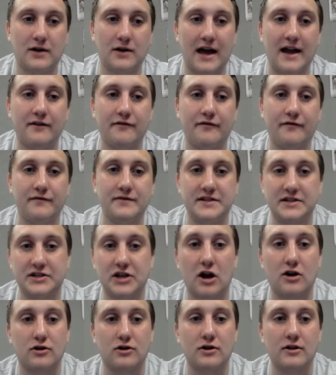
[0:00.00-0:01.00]
kind of
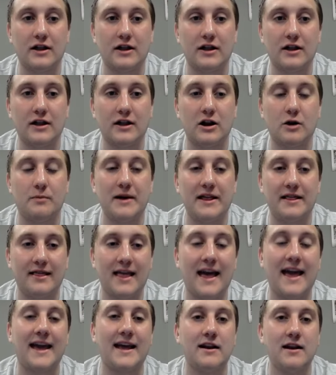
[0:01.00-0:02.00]
stuttered a little bit
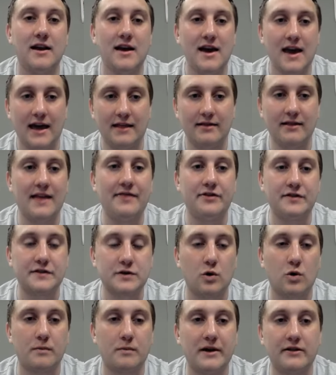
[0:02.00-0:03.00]
late and let the
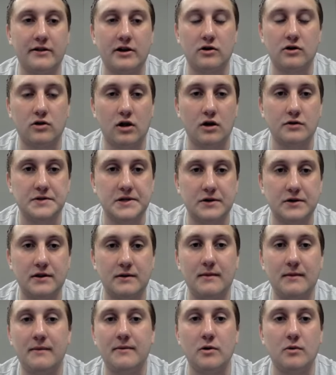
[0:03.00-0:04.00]
score be a little closer
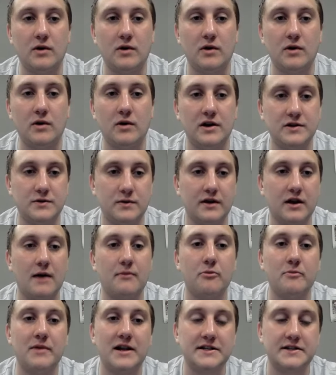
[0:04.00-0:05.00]
than maybe it was with a couple
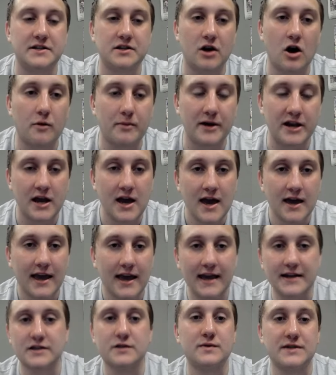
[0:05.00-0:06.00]
minutes to go. But
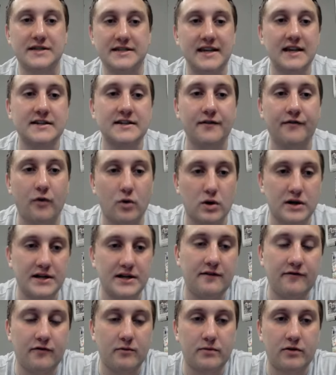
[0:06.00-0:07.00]
Kansas was 6 of
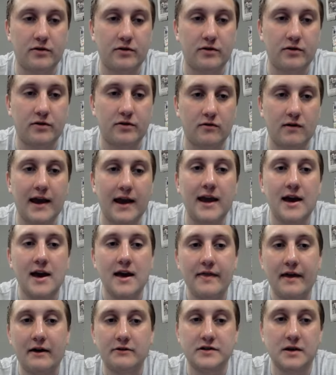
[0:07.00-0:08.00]
14 from 3.
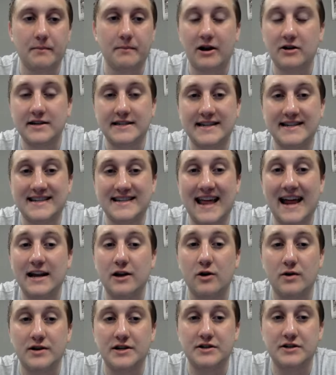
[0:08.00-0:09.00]
That was compared to Cincinnati
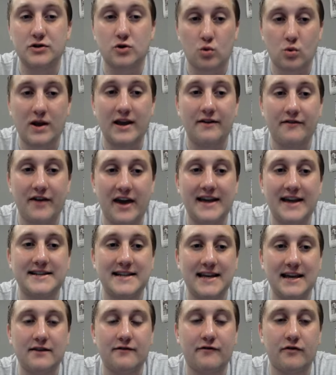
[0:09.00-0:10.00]
going just 3 of
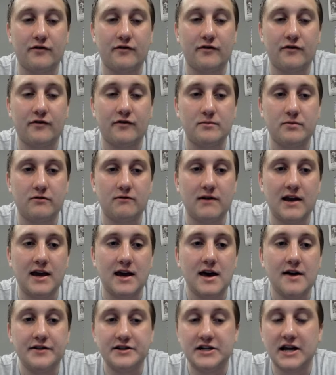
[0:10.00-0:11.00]
18 from 3.
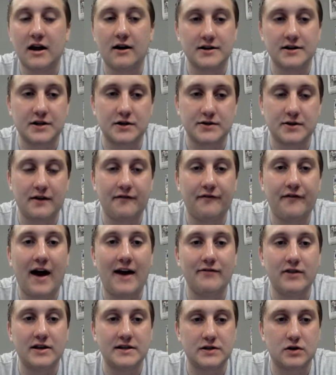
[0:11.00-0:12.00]
The Jayhawks also had
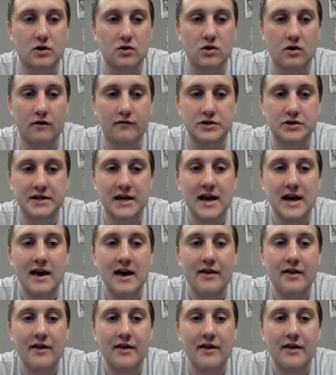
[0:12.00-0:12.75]
5 less turnovers.